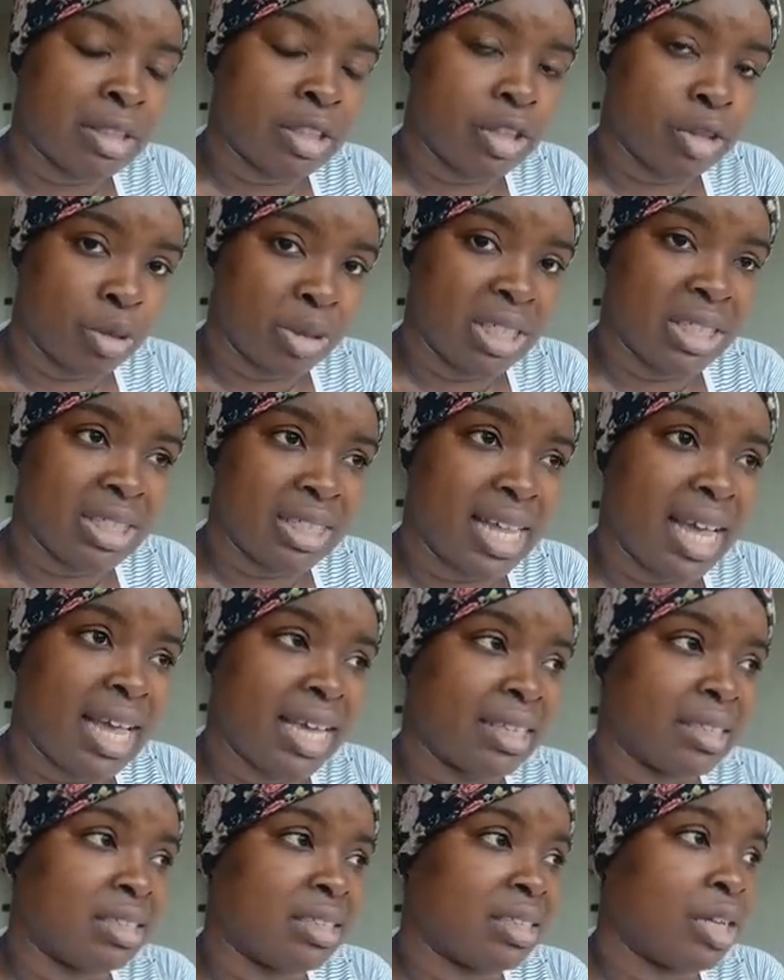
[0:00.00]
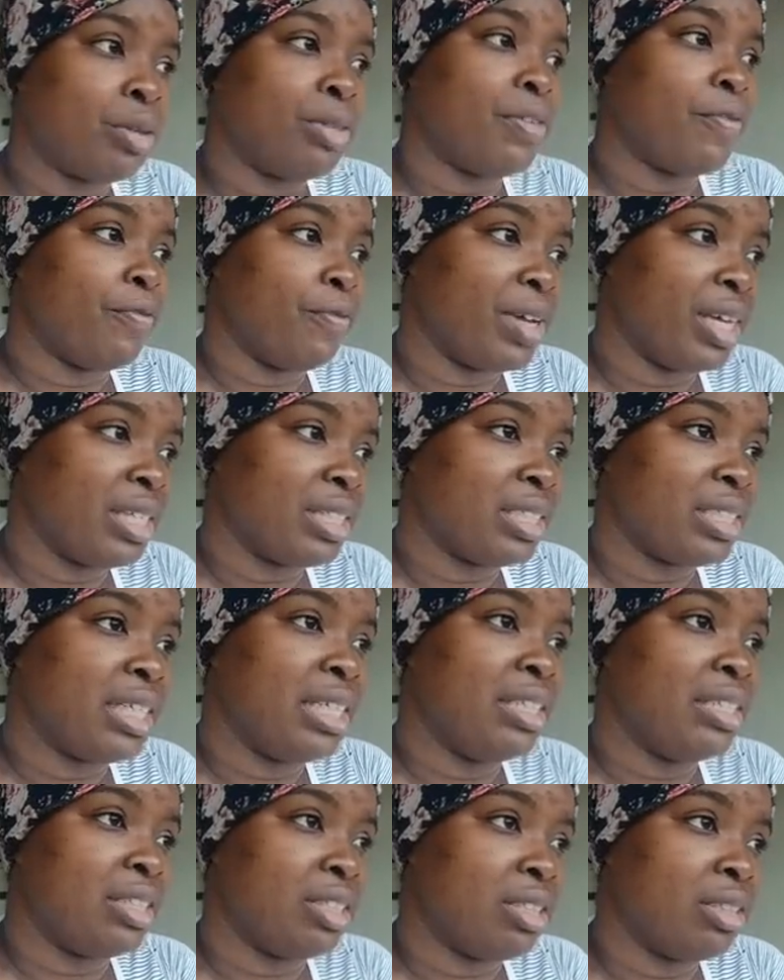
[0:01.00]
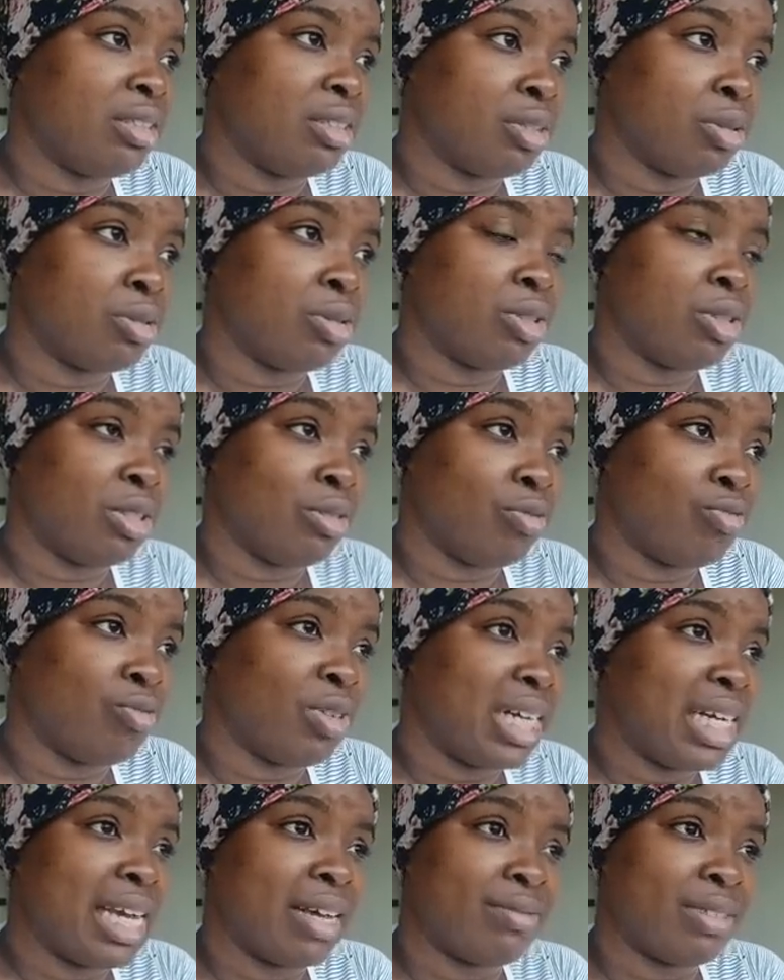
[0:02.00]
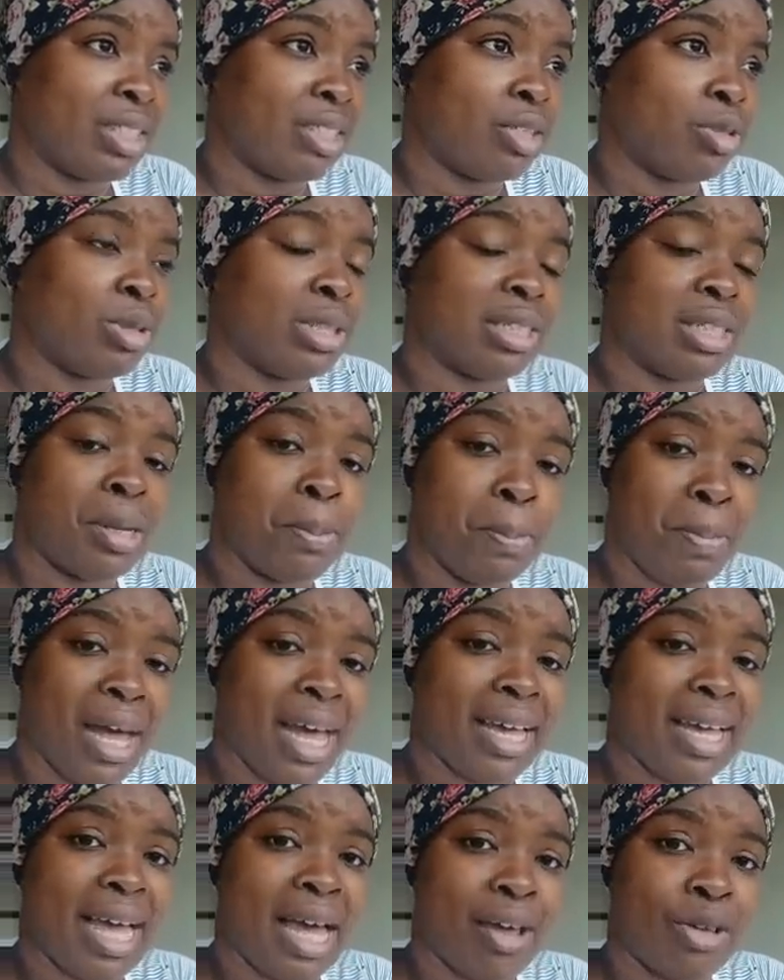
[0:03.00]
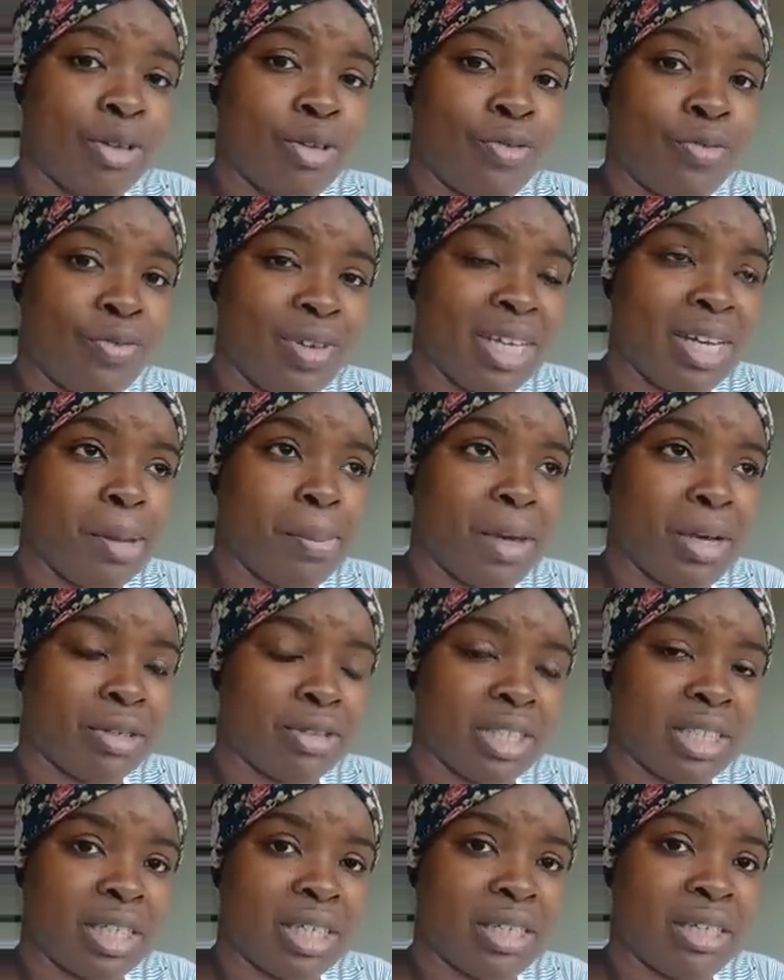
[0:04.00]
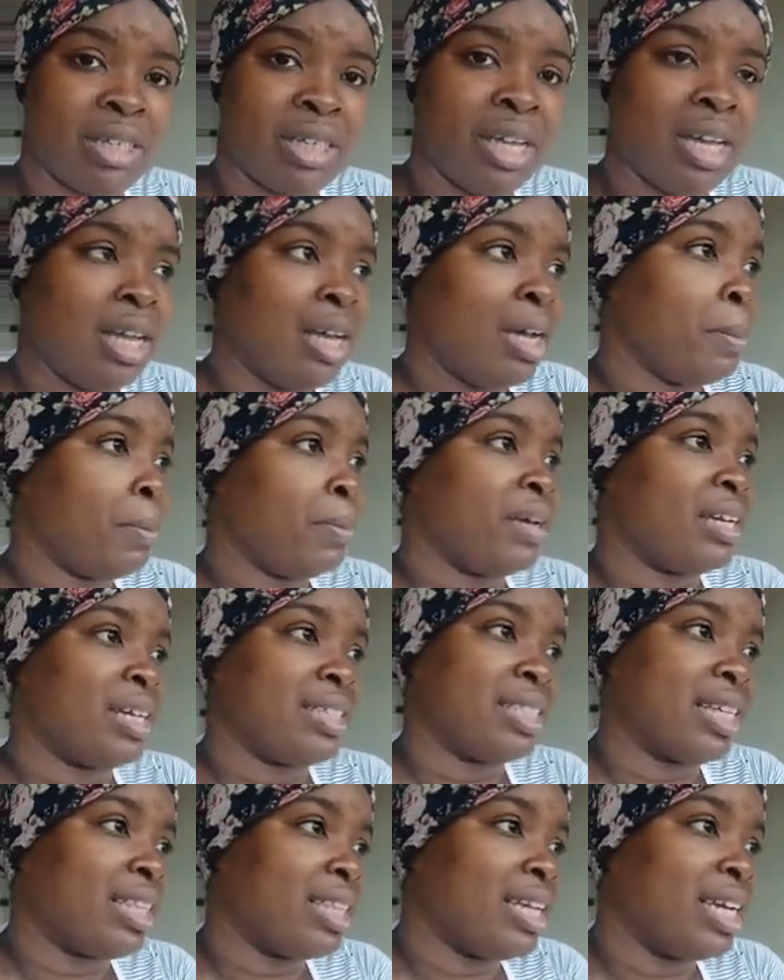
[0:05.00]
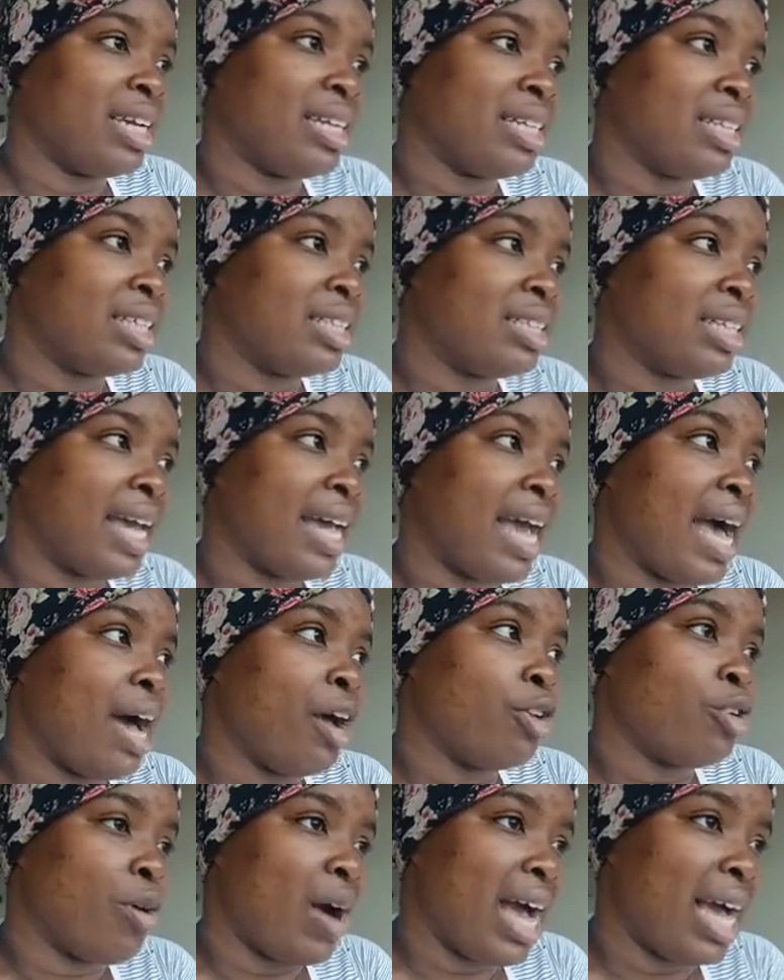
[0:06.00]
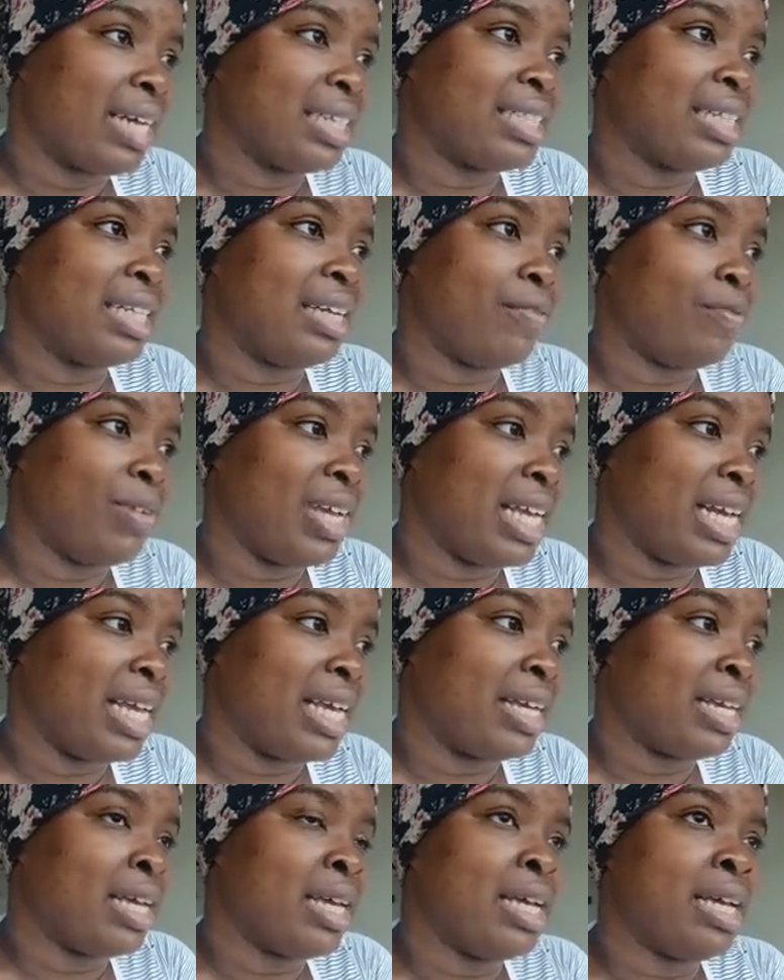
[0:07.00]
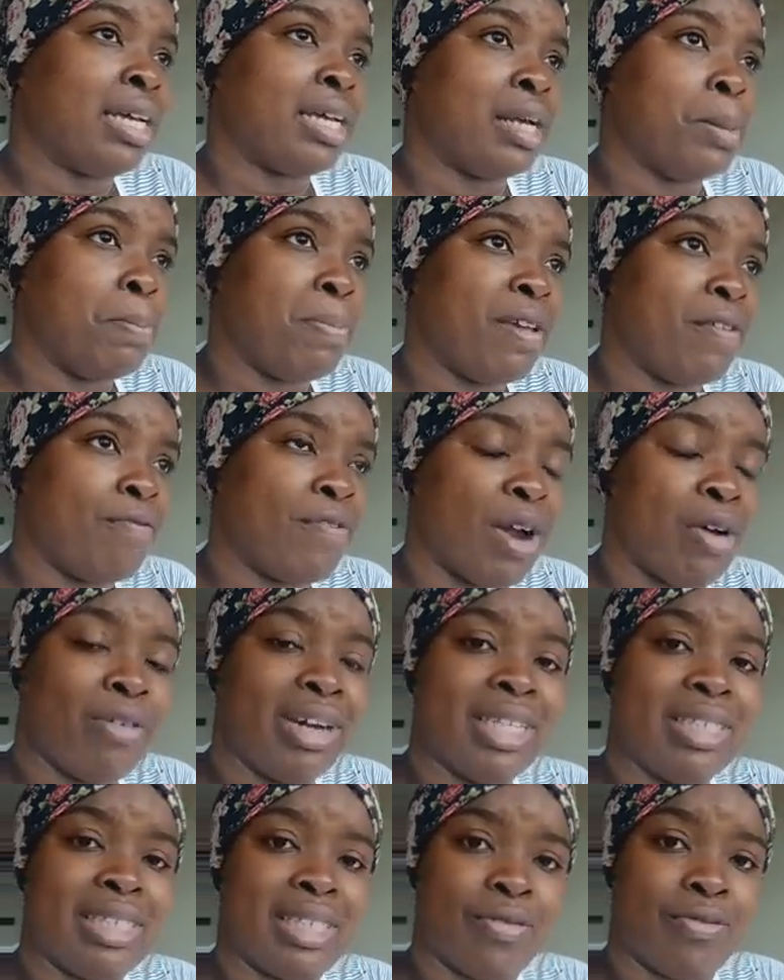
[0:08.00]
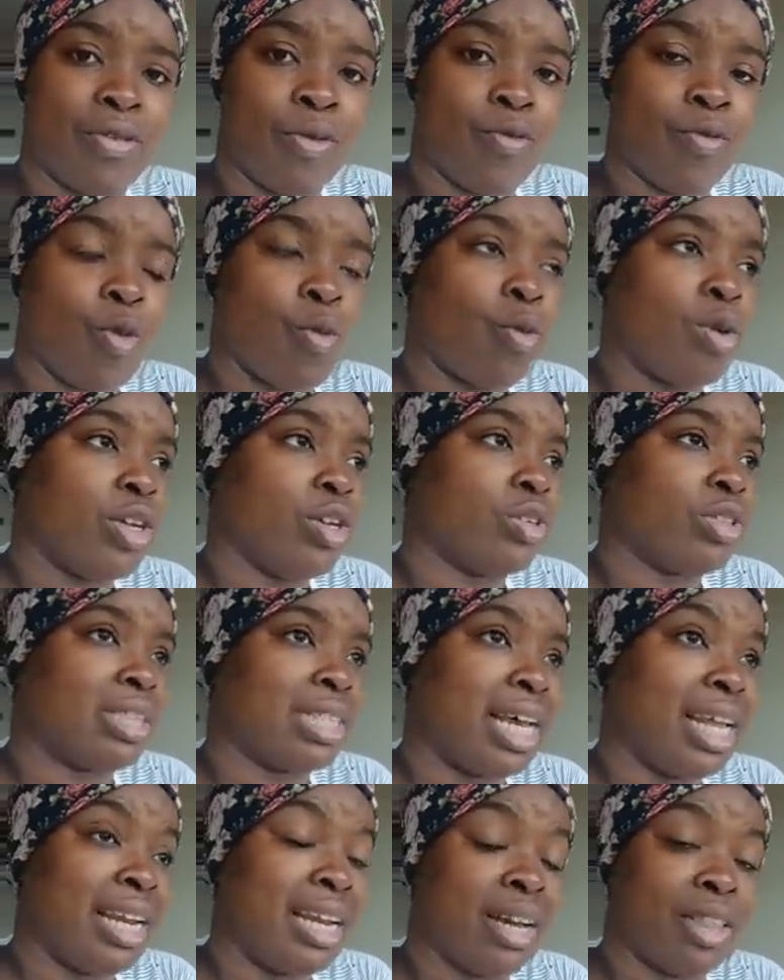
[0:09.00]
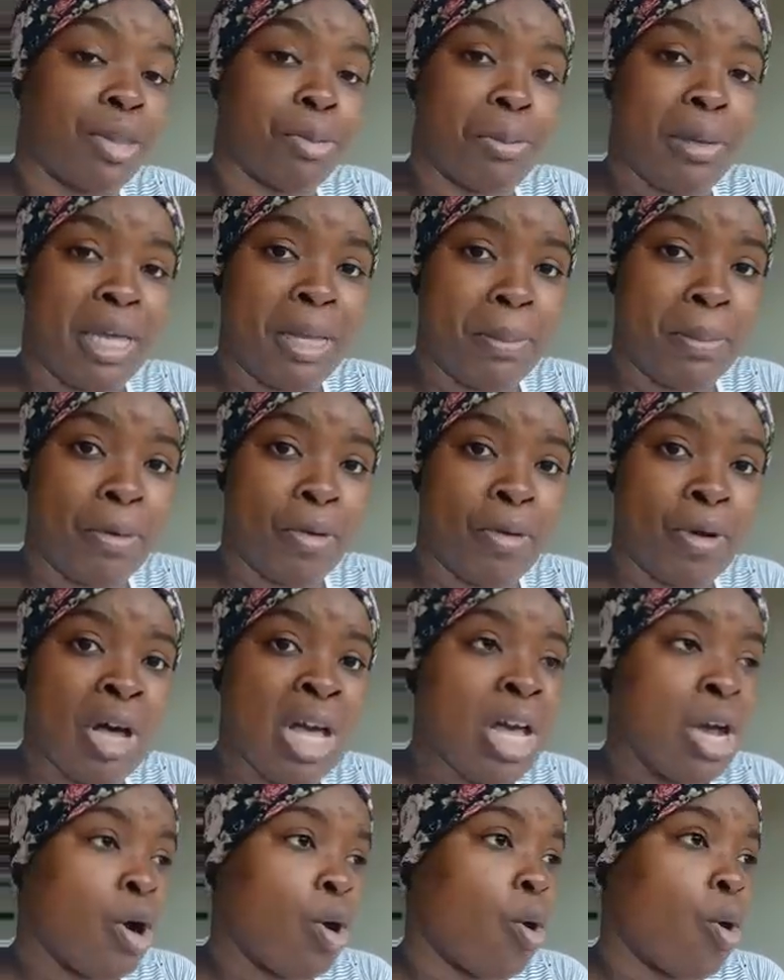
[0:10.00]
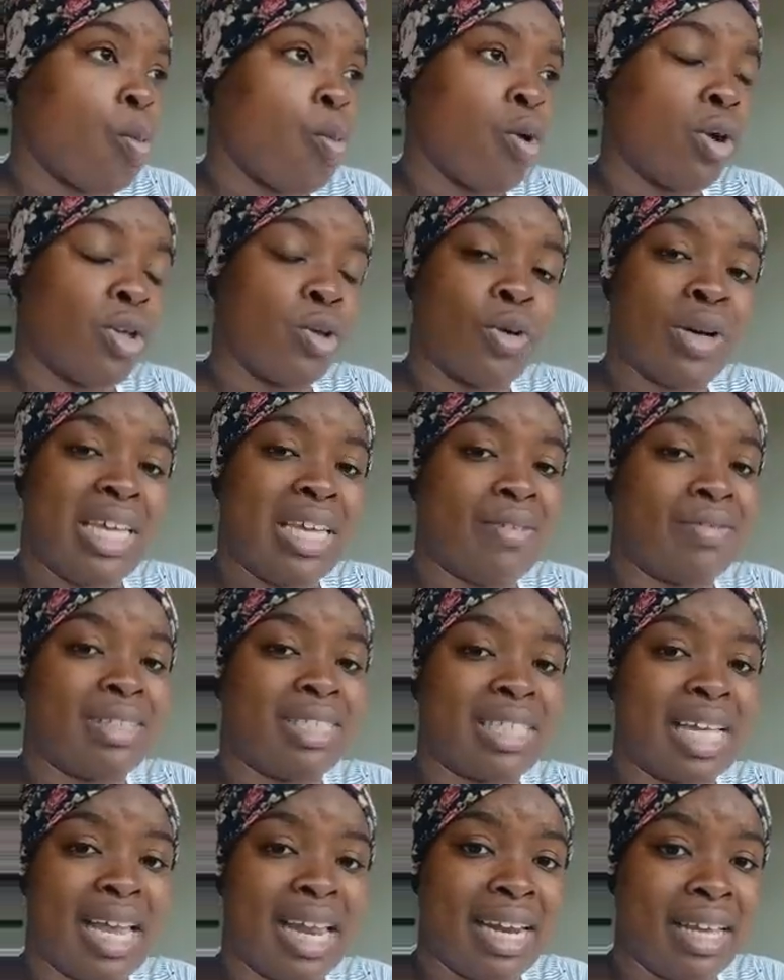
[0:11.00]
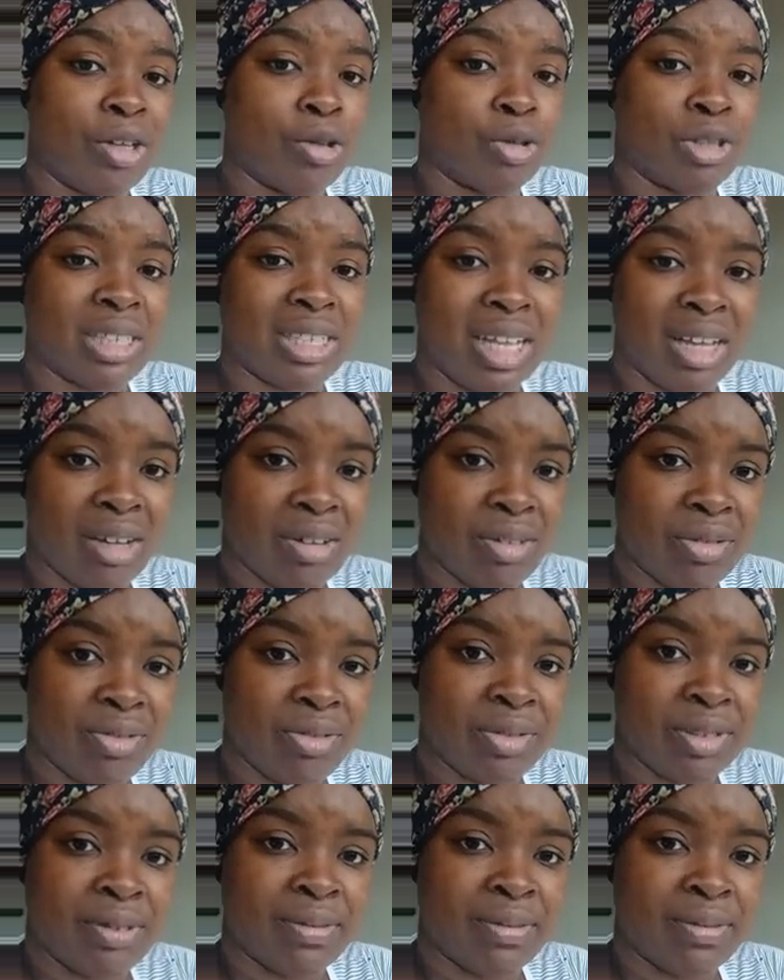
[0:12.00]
Do you understand? So the first thing to do, you really have to do, is unpack how you feel about shit. Because at the end of the day, how you're actually feeling can be very different from what you're telling other people or what you're even telling yourself.